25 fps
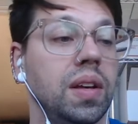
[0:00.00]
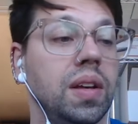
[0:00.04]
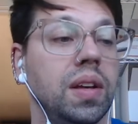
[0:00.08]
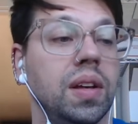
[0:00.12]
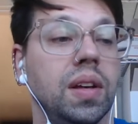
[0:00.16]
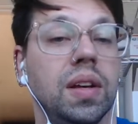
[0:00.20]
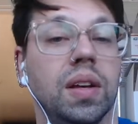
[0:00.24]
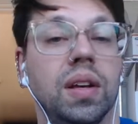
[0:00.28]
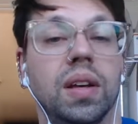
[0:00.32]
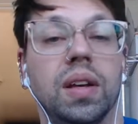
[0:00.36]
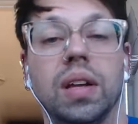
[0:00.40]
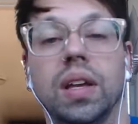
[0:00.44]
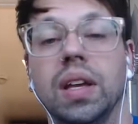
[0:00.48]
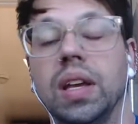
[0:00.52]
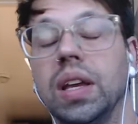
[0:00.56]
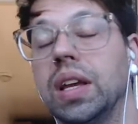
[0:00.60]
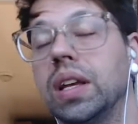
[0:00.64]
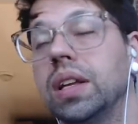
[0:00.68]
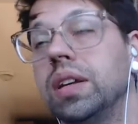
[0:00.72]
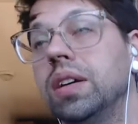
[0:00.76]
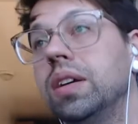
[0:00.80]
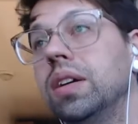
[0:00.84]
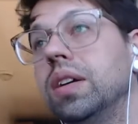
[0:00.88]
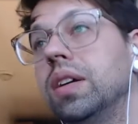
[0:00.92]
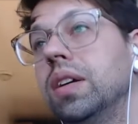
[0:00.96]
And
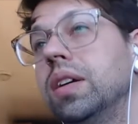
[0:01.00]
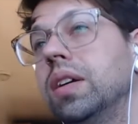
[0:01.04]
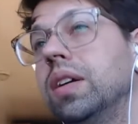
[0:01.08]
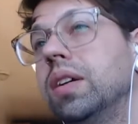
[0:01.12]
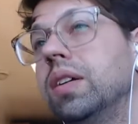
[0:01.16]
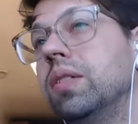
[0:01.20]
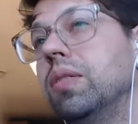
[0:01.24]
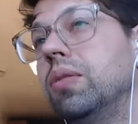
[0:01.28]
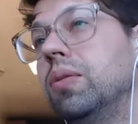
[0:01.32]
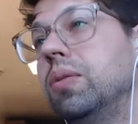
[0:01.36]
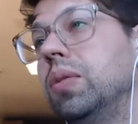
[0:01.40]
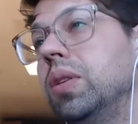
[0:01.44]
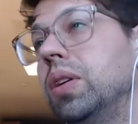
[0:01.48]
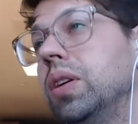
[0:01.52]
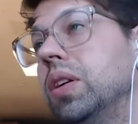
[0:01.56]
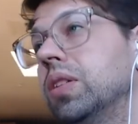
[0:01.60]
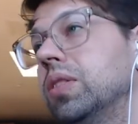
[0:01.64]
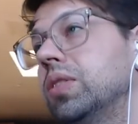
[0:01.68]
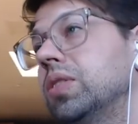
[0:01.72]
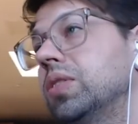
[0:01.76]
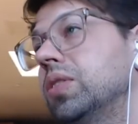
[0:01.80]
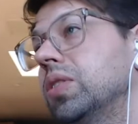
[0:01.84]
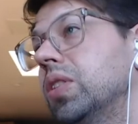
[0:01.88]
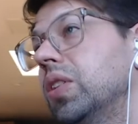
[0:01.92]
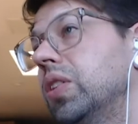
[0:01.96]
we are
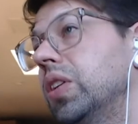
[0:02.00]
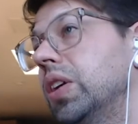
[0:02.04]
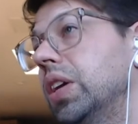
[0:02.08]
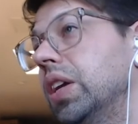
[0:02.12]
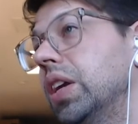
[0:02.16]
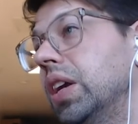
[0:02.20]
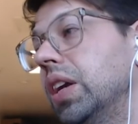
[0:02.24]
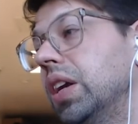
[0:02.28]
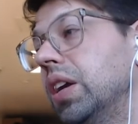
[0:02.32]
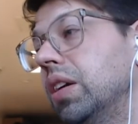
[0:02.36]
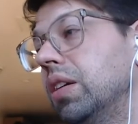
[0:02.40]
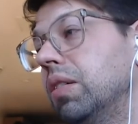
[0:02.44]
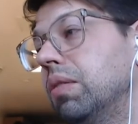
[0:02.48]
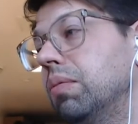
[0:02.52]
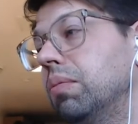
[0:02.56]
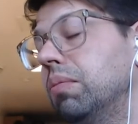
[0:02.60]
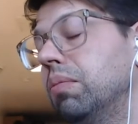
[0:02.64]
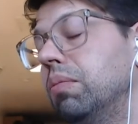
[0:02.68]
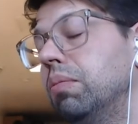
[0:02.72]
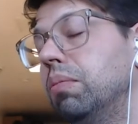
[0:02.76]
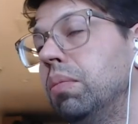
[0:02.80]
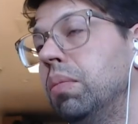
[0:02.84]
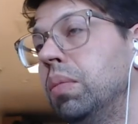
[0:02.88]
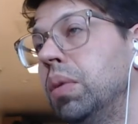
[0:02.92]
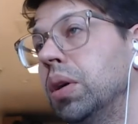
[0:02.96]
starting a
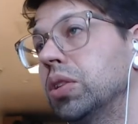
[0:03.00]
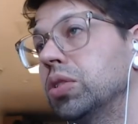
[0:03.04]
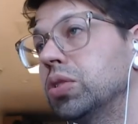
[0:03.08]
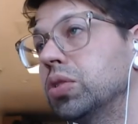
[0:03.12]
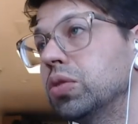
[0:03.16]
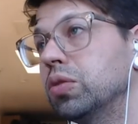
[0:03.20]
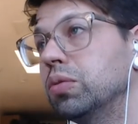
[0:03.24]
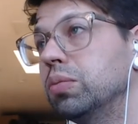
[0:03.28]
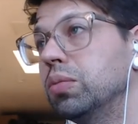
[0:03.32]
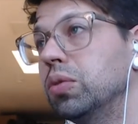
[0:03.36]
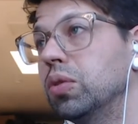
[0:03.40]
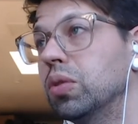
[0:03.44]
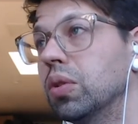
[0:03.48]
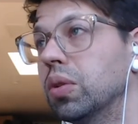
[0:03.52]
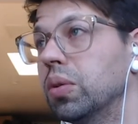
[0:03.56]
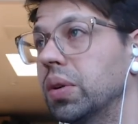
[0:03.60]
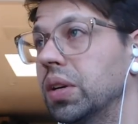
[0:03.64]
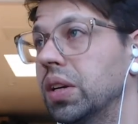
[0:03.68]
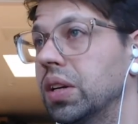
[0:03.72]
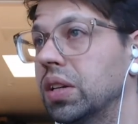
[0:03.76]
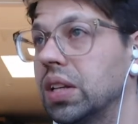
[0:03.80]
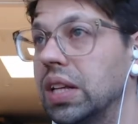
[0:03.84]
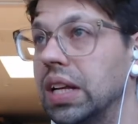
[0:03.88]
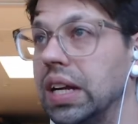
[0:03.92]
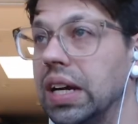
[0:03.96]
mushroom growing
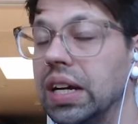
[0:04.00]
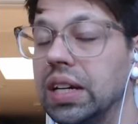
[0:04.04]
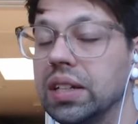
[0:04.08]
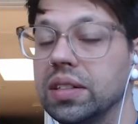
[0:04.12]
class